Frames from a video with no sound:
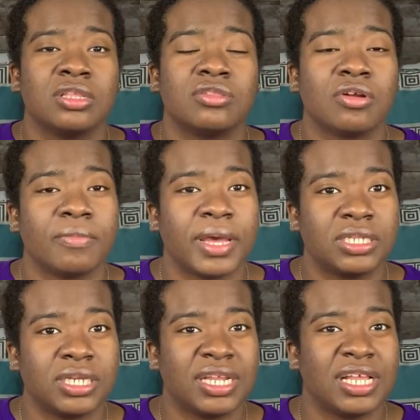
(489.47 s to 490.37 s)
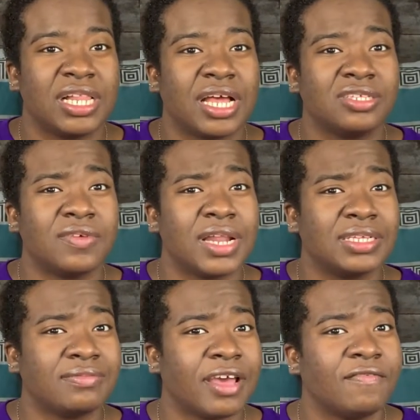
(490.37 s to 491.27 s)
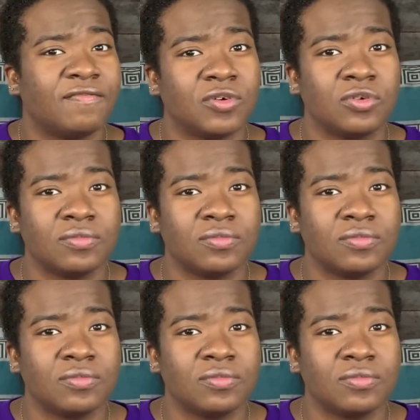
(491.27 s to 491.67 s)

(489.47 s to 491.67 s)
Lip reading: throughout my channel, as well as my phone,